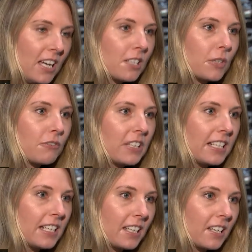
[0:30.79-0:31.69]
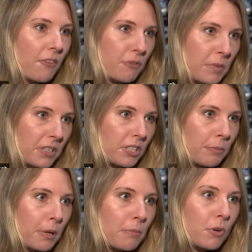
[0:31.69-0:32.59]
So you really need the government to
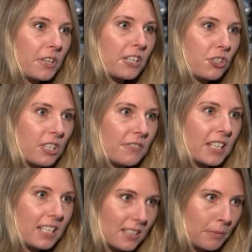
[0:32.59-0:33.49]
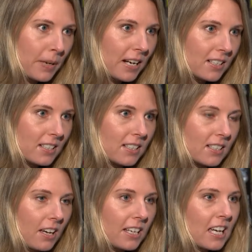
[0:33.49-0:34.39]
put more initiatives into
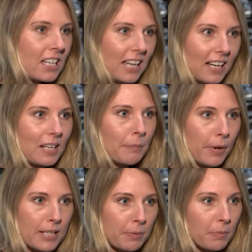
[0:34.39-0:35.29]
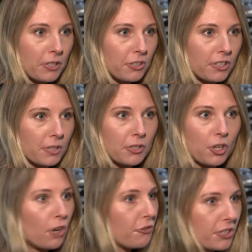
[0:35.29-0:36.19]
practice, like tackling price promotions, which
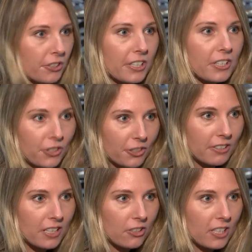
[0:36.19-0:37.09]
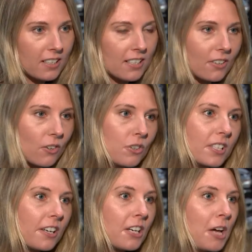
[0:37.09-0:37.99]
are often on these sugary drinks, and
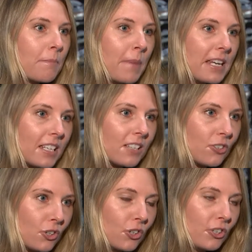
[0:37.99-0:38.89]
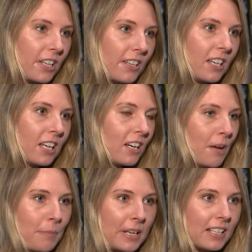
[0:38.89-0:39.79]
also making sure that
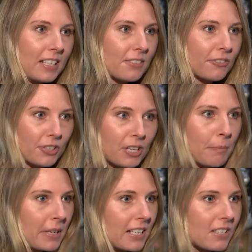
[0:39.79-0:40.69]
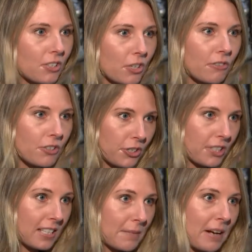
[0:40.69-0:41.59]
companies, food companies, do
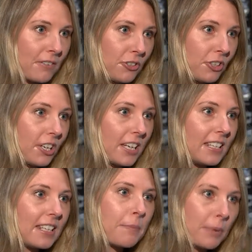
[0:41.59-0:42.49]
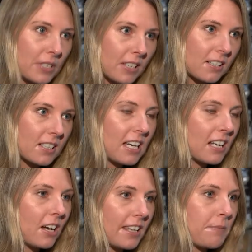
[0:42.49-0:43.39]
reduce the amount of sugar in their products
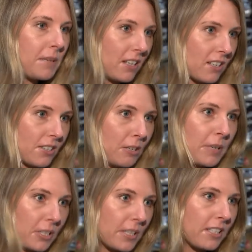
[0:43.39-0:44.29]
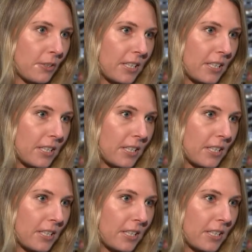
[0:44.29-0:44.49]
like they've been asked to by 2020.